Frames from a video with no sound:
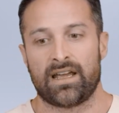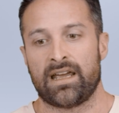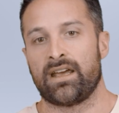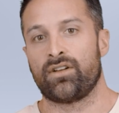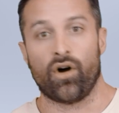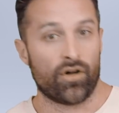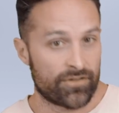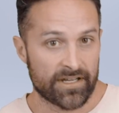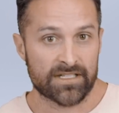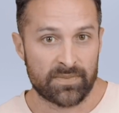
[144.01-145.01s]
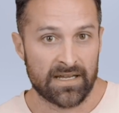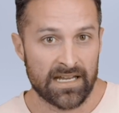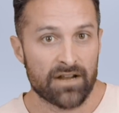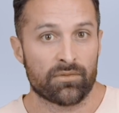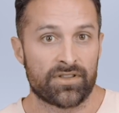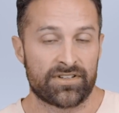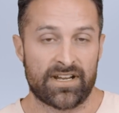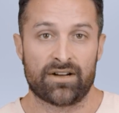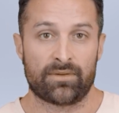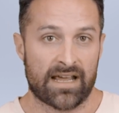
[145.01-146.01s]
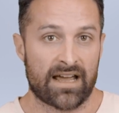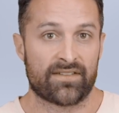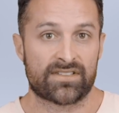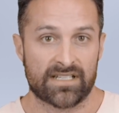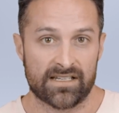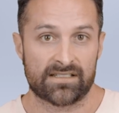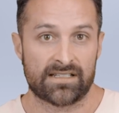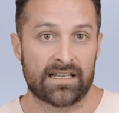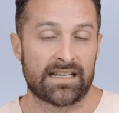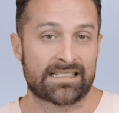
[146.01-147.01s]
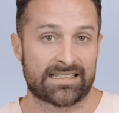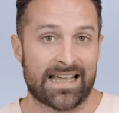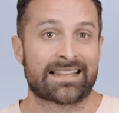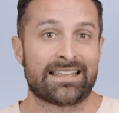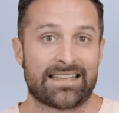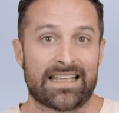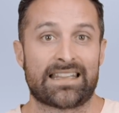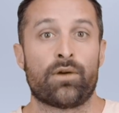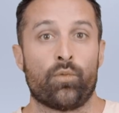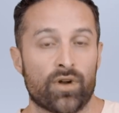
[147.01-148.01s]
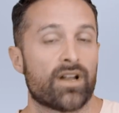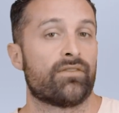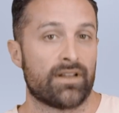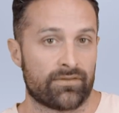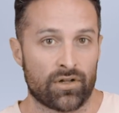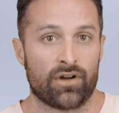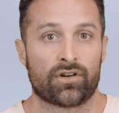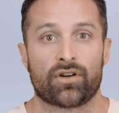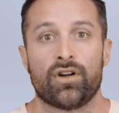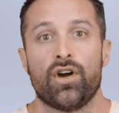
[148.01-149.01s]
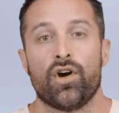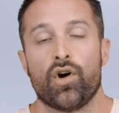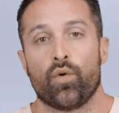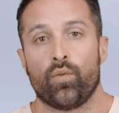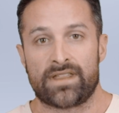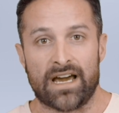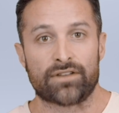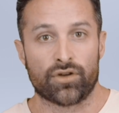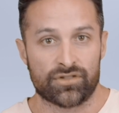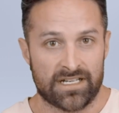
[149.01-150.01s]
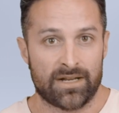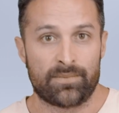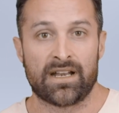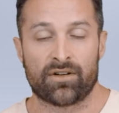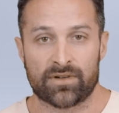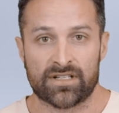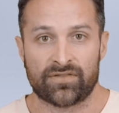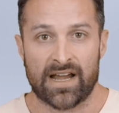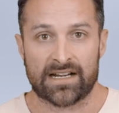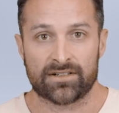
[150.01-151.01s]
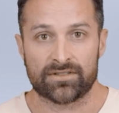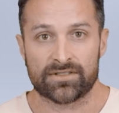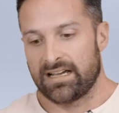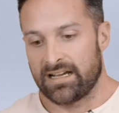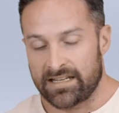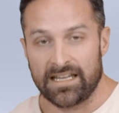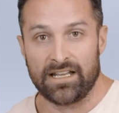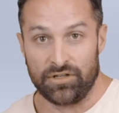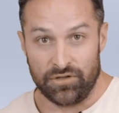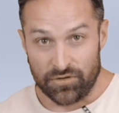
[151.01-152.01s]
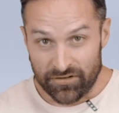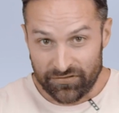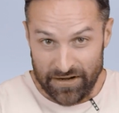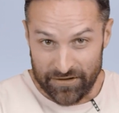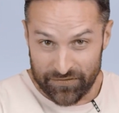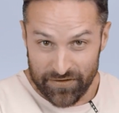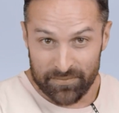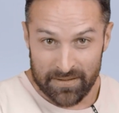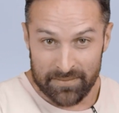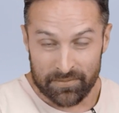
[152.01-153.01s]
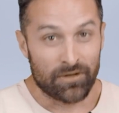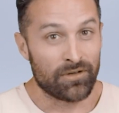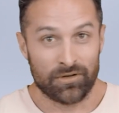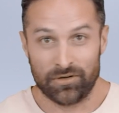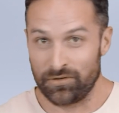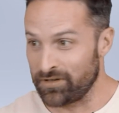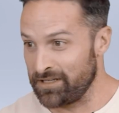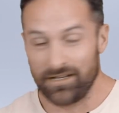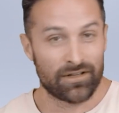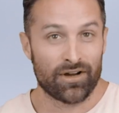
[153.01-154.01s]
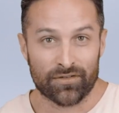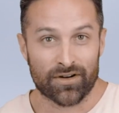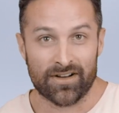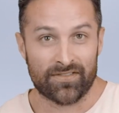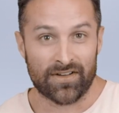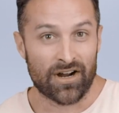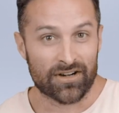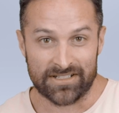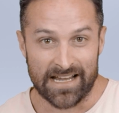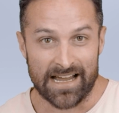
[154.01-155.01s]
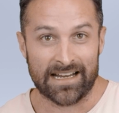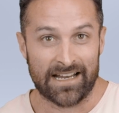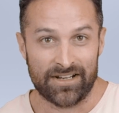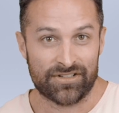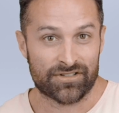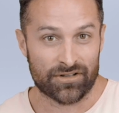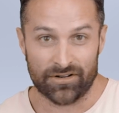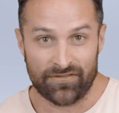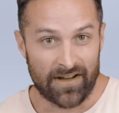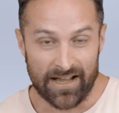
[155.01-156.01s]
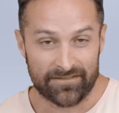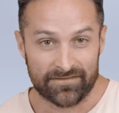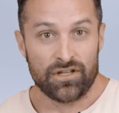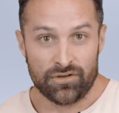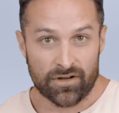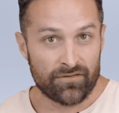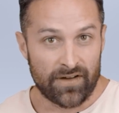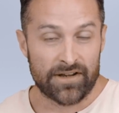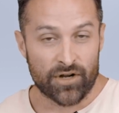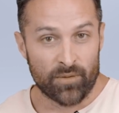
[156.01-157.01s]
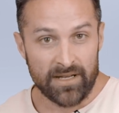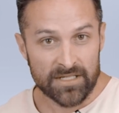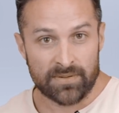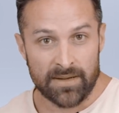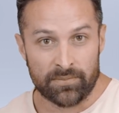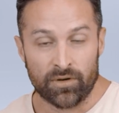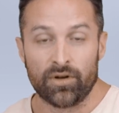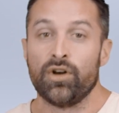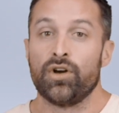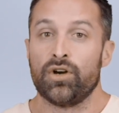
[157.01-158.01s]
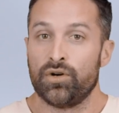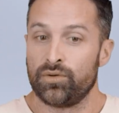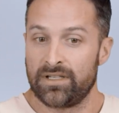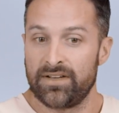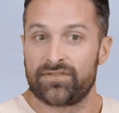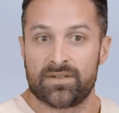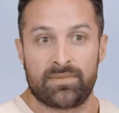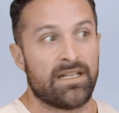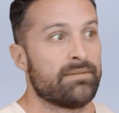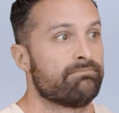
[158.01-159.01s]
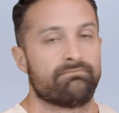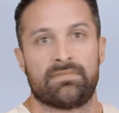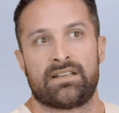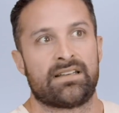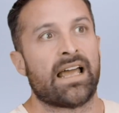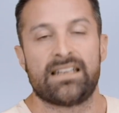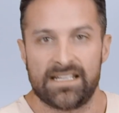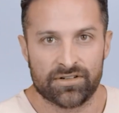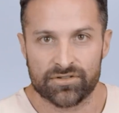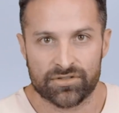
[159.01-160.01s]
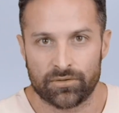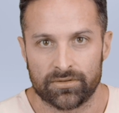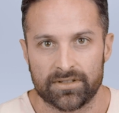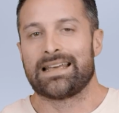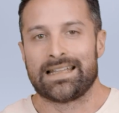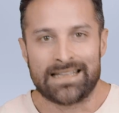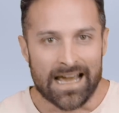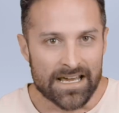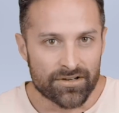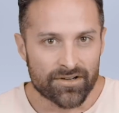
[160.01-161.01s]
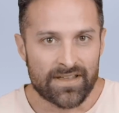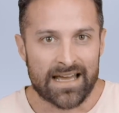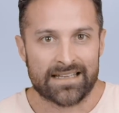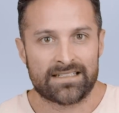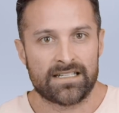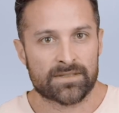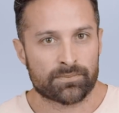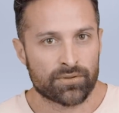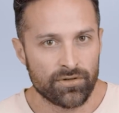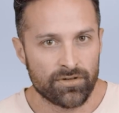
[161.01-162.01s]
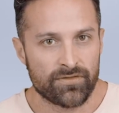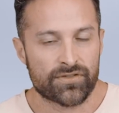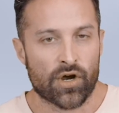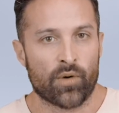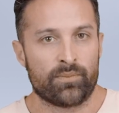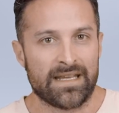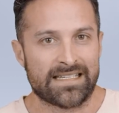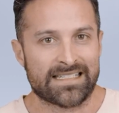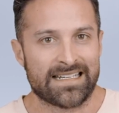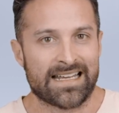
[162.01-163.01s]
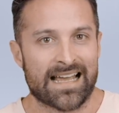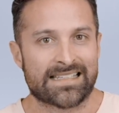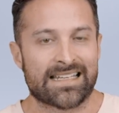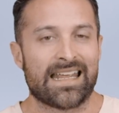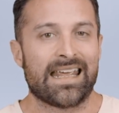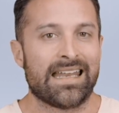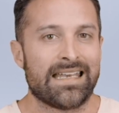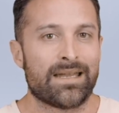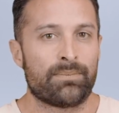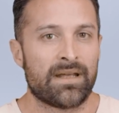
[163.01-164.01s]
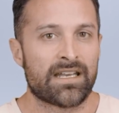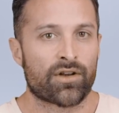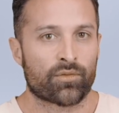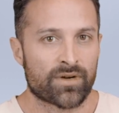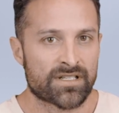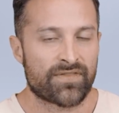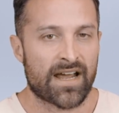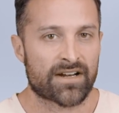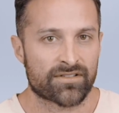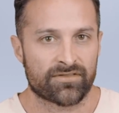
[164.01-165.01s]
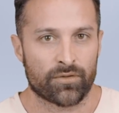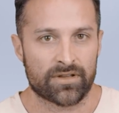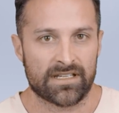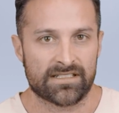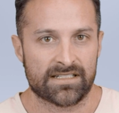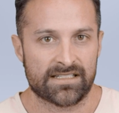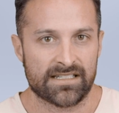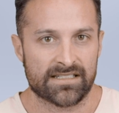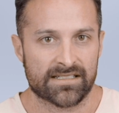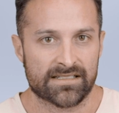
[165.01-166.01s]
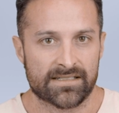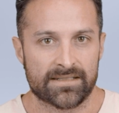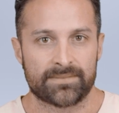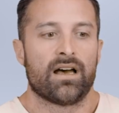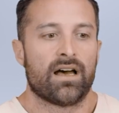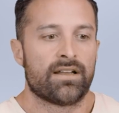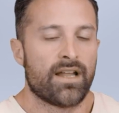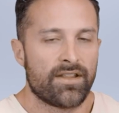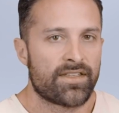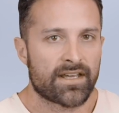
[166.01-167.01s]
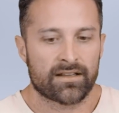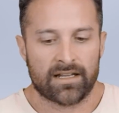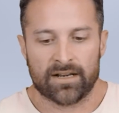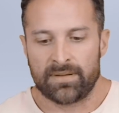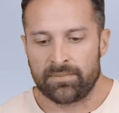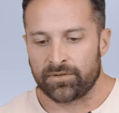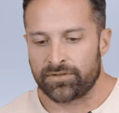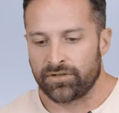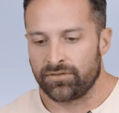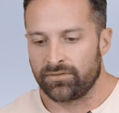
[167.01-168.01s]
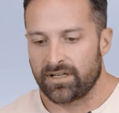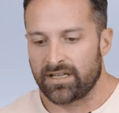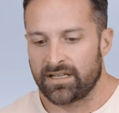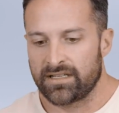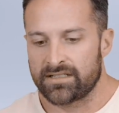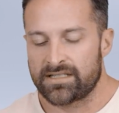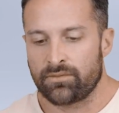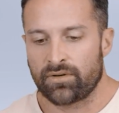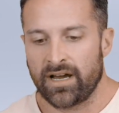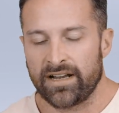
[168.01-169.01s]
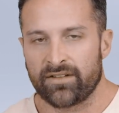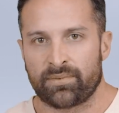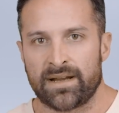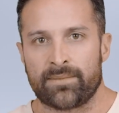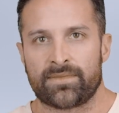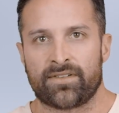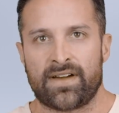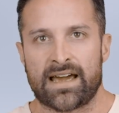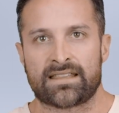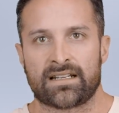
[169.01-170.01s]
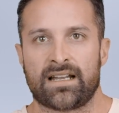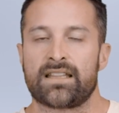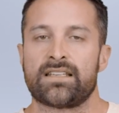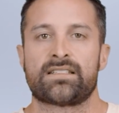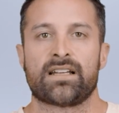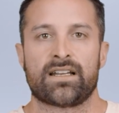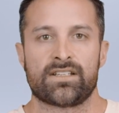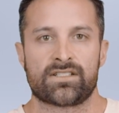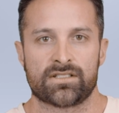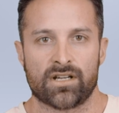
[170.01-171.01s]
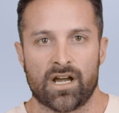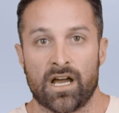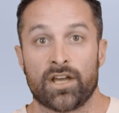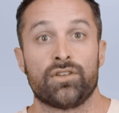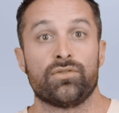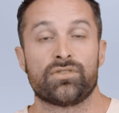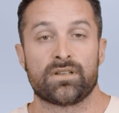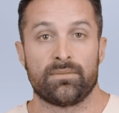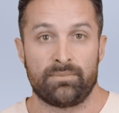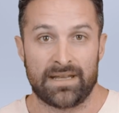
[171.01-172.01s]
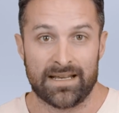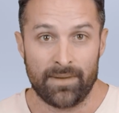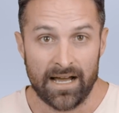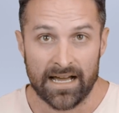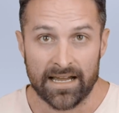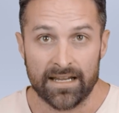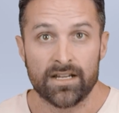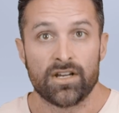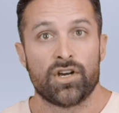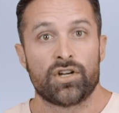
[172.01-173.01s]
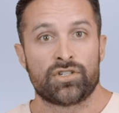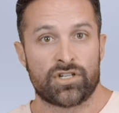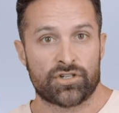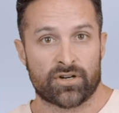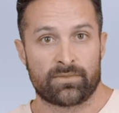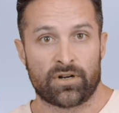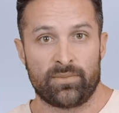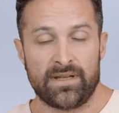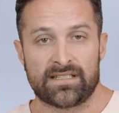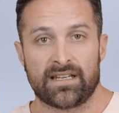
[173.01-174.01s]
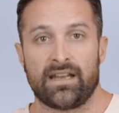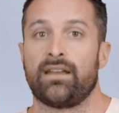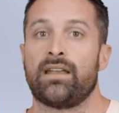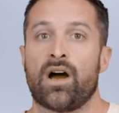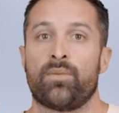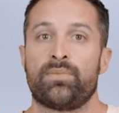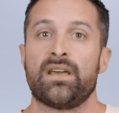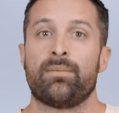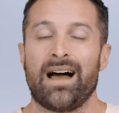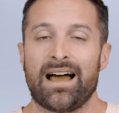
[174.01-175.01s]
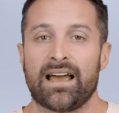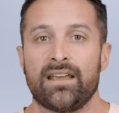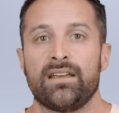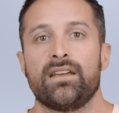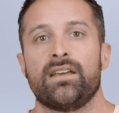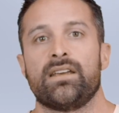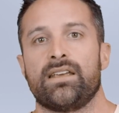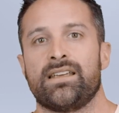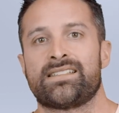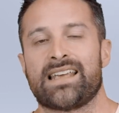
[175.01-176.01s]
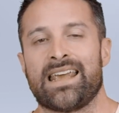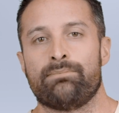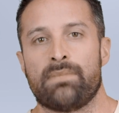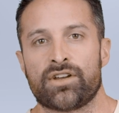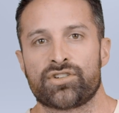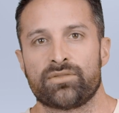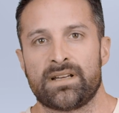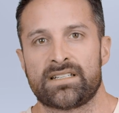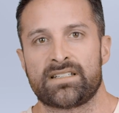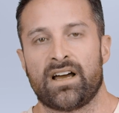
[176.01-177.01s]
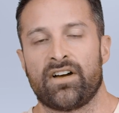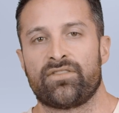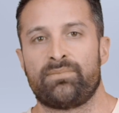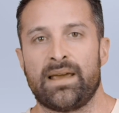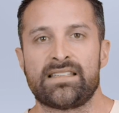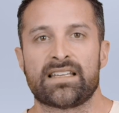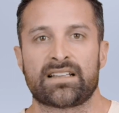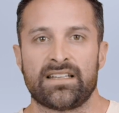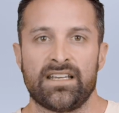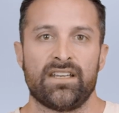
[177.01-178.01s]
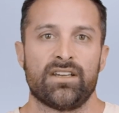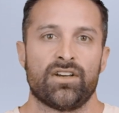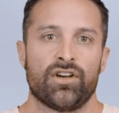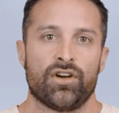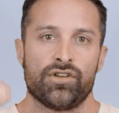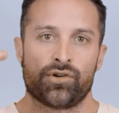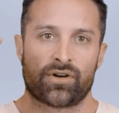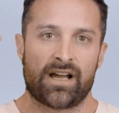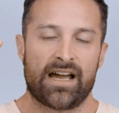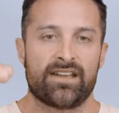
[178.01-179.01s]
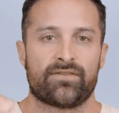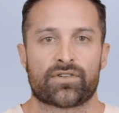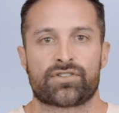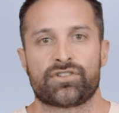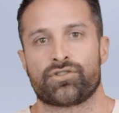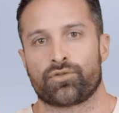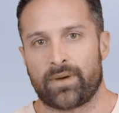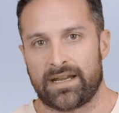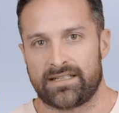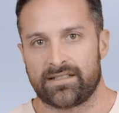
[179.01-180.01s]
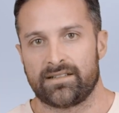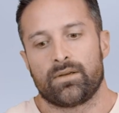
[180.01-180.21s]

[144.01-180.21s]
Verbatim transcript: And all things being equal, the data we have says that it's likely that they would have lived longer without those independent risk factors. Again, you can find fit people who keel over of a heart attack at age 35. You can find obese people who live to be 90 years old. Neither of that disproves obesity as an independent risk factor for these diseases. Another thing a lot of people do is they will kind of bring up the fact that a lot of these studies uh, use BMI to determine obesity. Now, BMI is a measurement of basically your height versus your weight.